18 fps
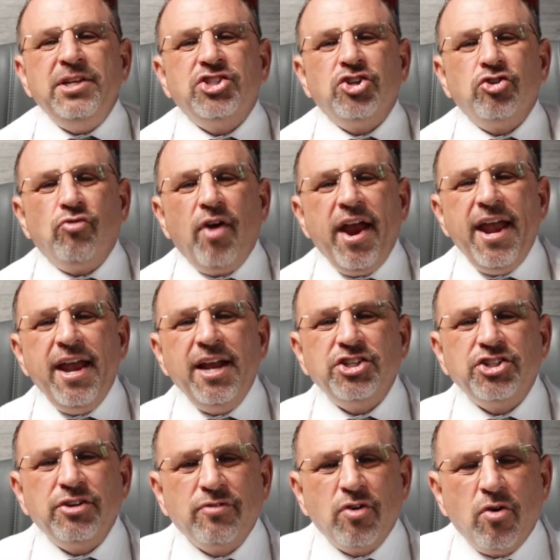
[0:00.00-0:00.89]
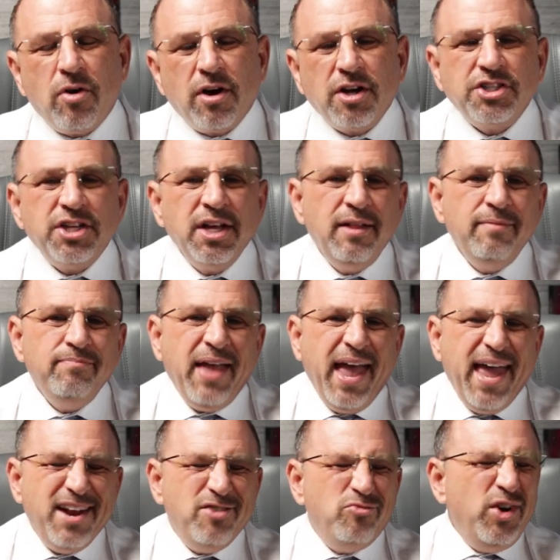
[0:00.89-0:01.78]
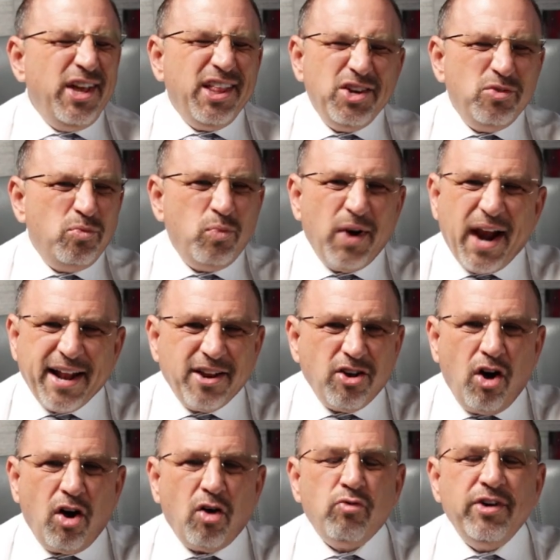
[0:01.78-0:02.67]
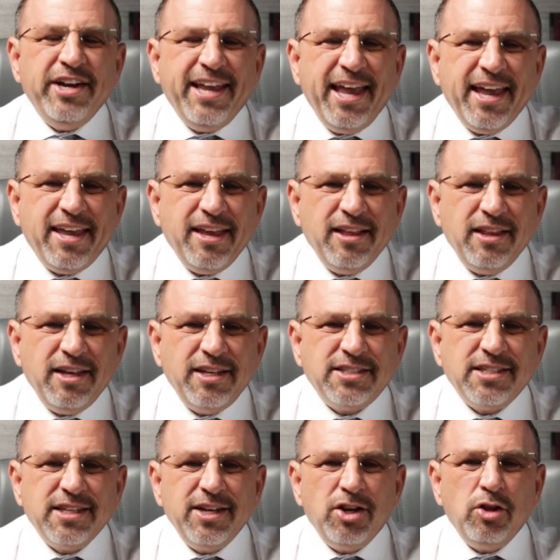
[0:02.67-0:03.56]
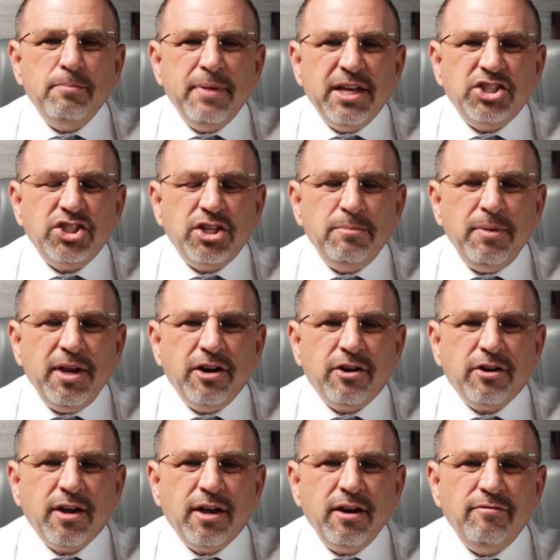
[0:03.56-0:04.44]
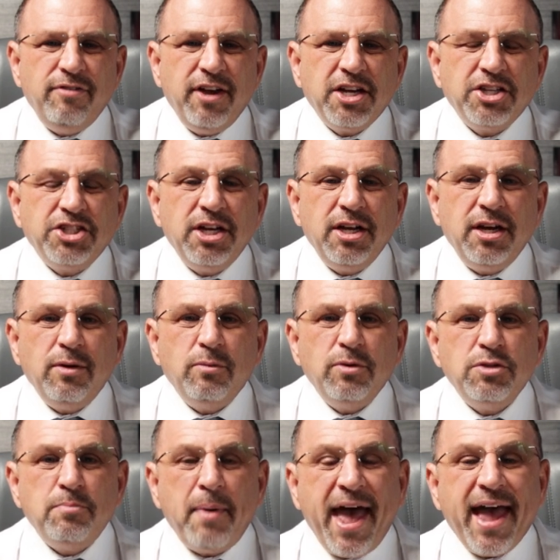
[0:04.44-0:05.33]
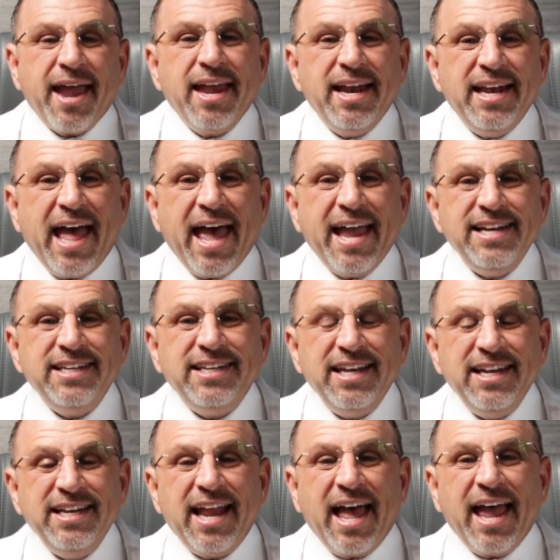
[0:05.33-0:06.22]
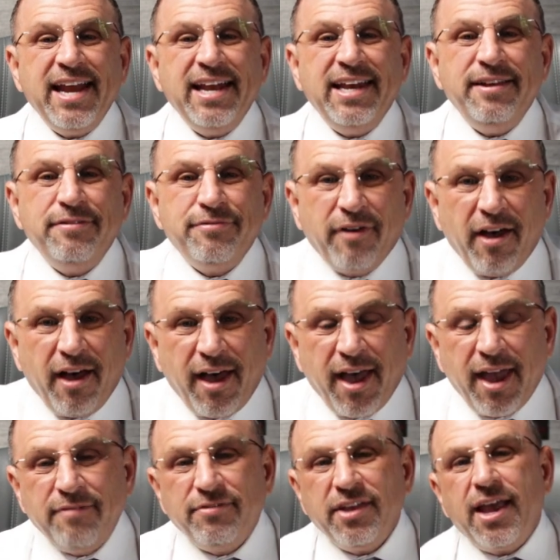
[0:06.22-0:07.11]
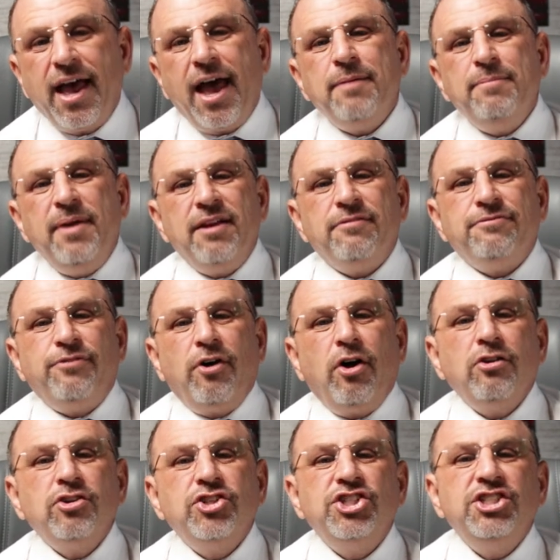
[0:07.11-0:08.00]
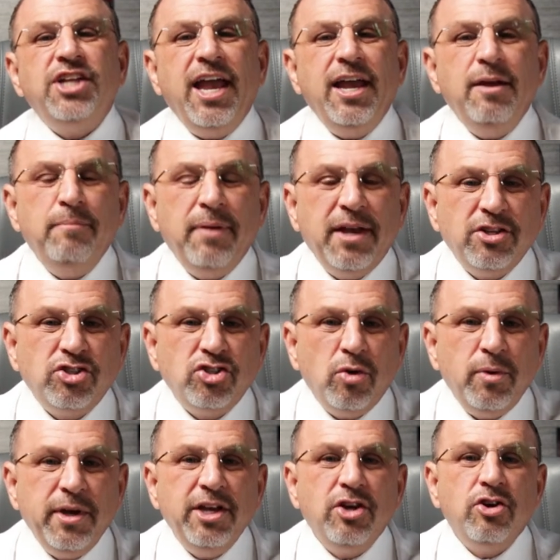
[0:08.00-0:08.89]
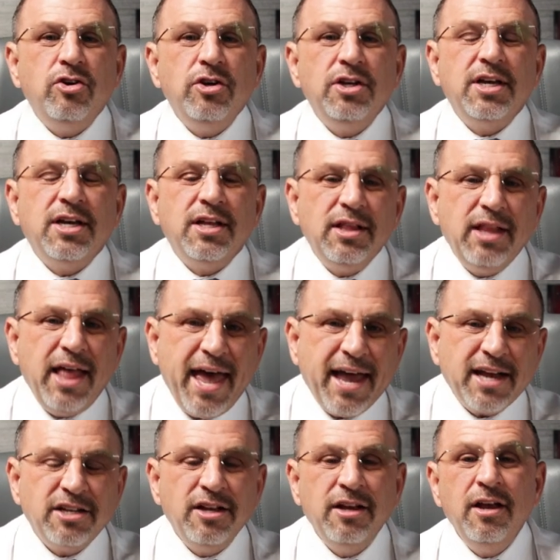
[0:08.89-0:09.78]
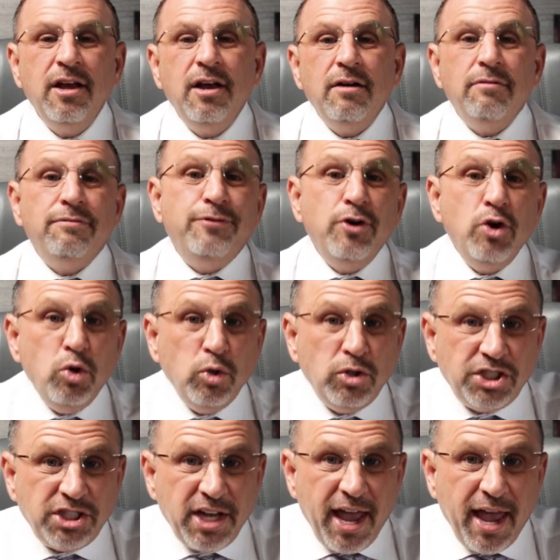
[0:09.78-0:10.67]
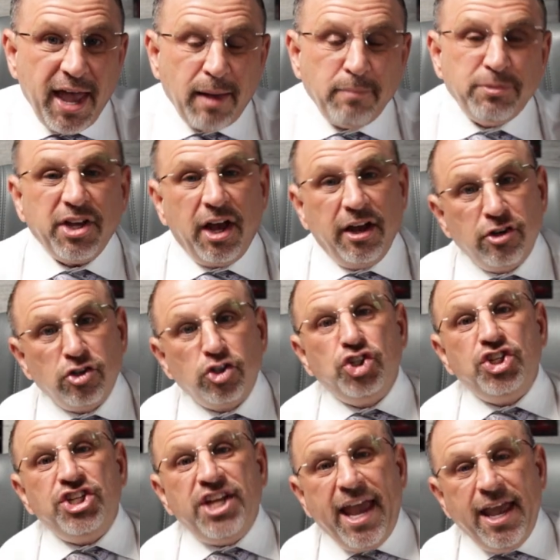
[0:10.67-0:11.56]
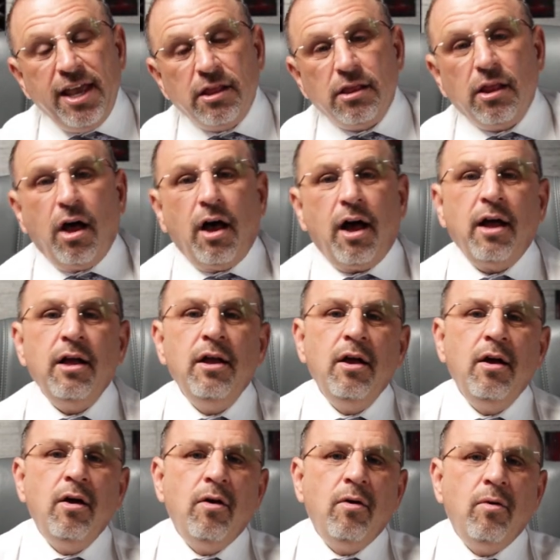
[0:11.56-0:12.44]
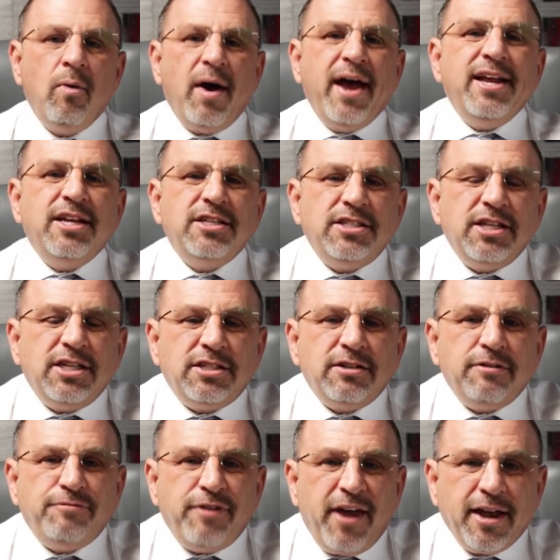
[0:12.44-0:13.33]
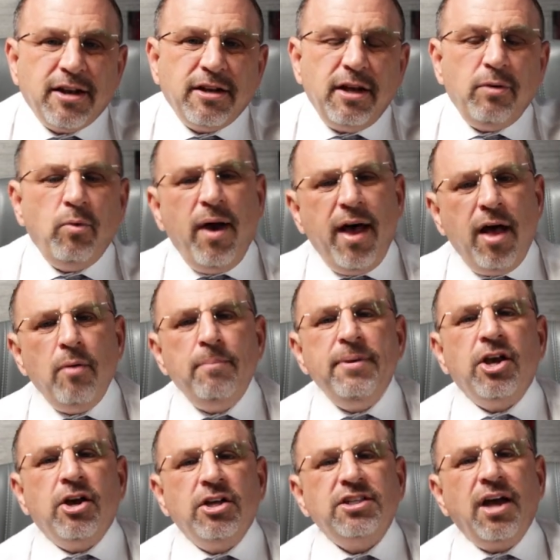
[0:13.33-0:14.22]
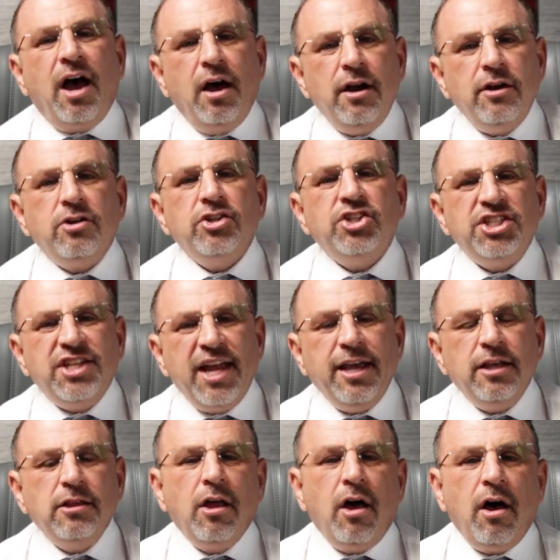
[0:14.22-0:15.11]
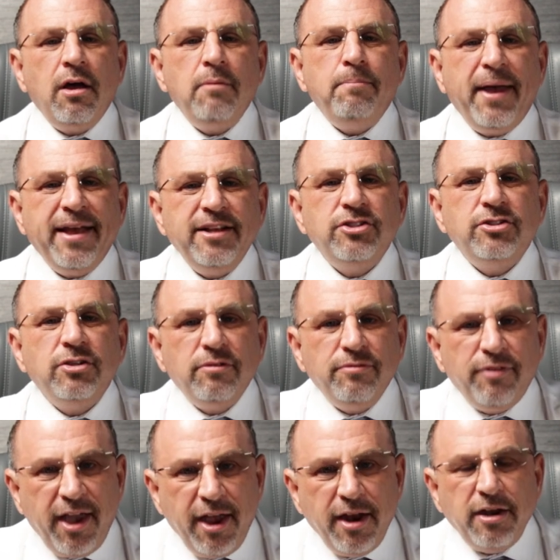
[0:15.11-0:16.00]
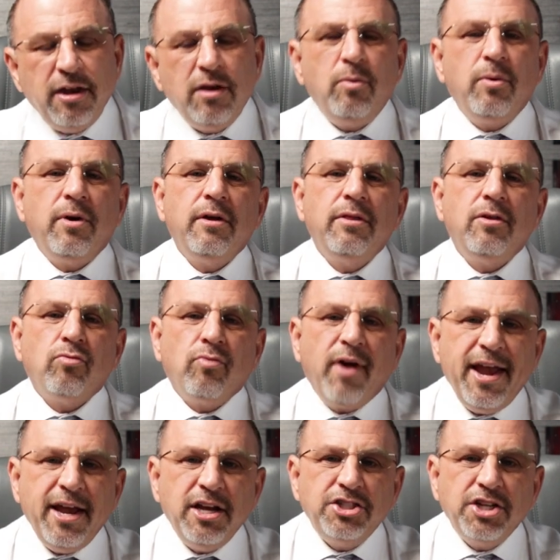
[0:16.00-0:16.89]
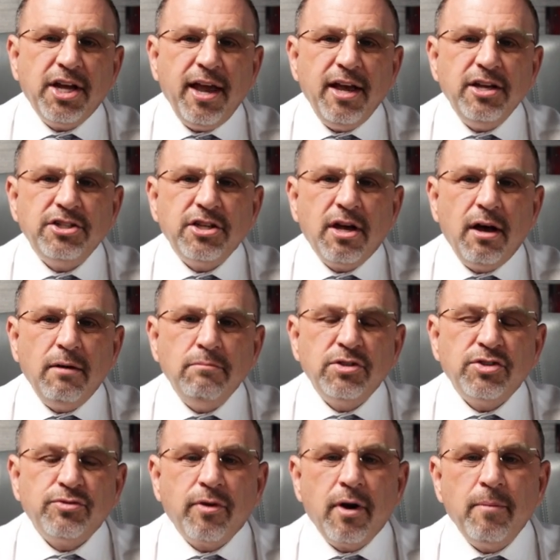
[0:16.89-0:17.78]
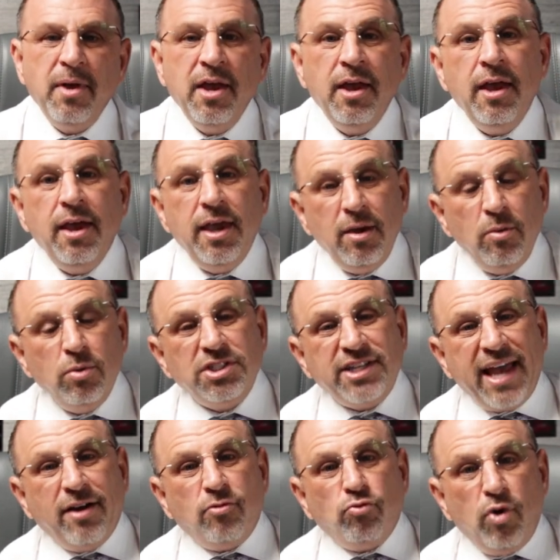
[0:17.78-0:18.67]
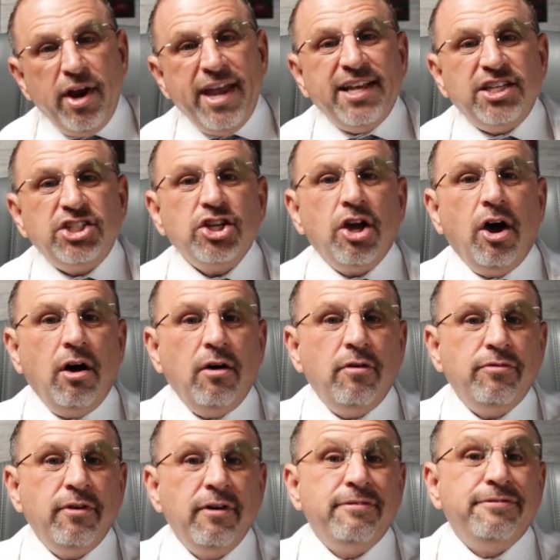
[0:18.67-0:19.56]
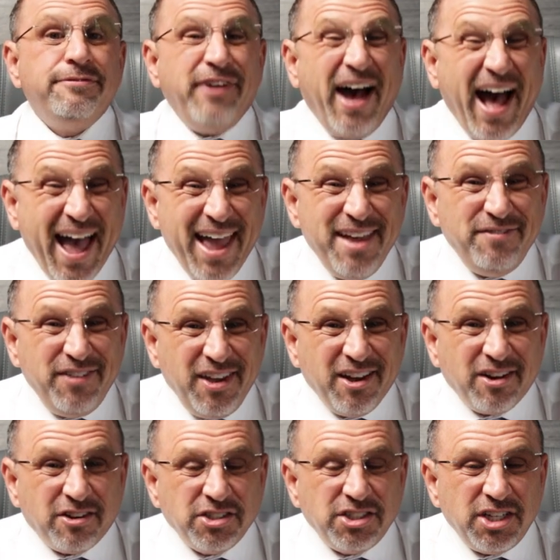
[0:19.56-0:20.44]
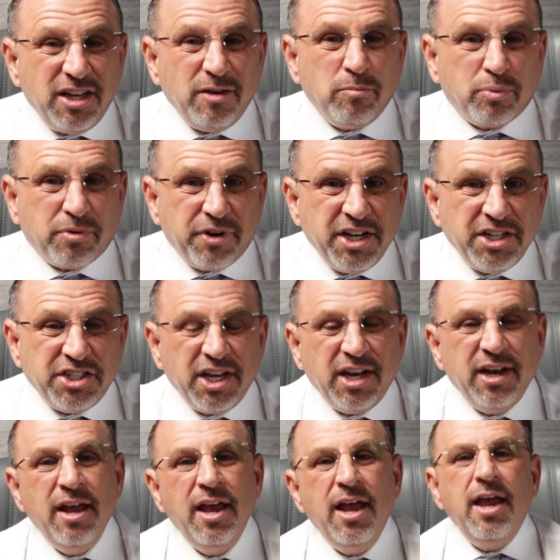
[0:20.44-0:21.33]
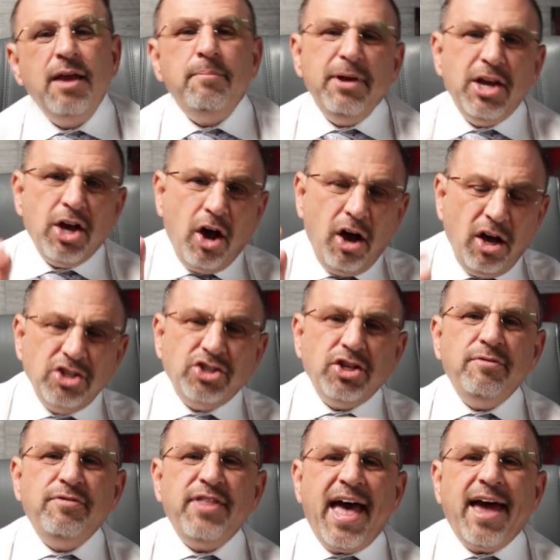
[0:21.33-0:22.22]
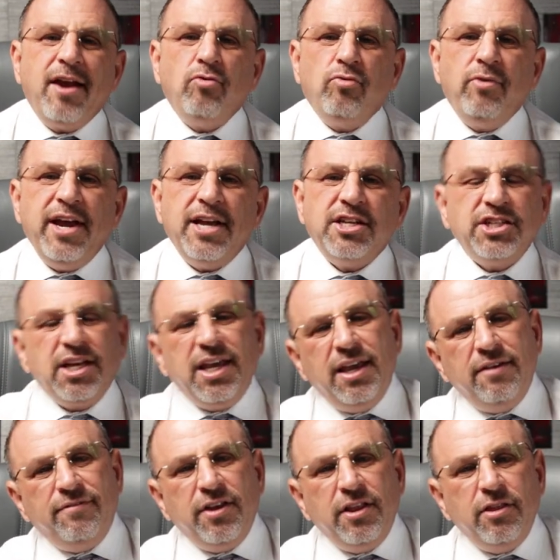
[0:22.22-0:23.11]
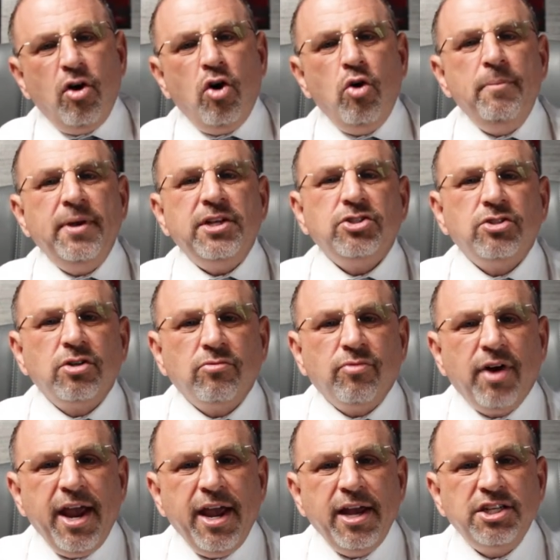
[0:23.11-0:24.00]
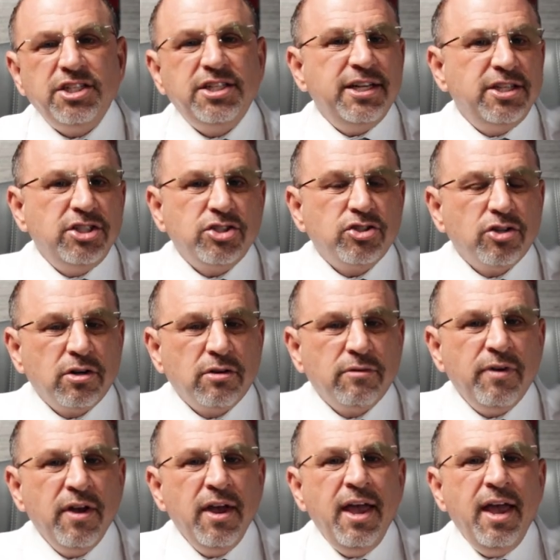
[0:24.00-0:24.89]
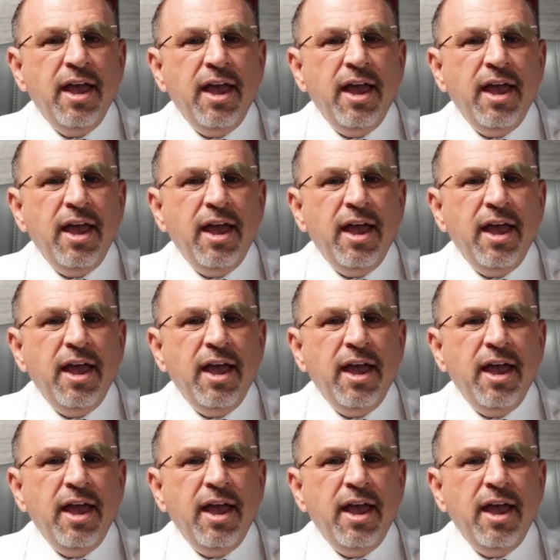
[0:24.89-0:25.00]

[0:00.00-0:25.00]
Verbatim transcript: Mr. Range, of course, had a really what I'd call ridiculous little misdemeanor conviction. It was back in 1995. The guy made a false statement so he could collect food stamps under state law. Why is this affected? Well, because under state law in Pennsylvania, where the range case comes from, he was at risk of five years in prison. And because of that risk, even though Mr. Range didn't serve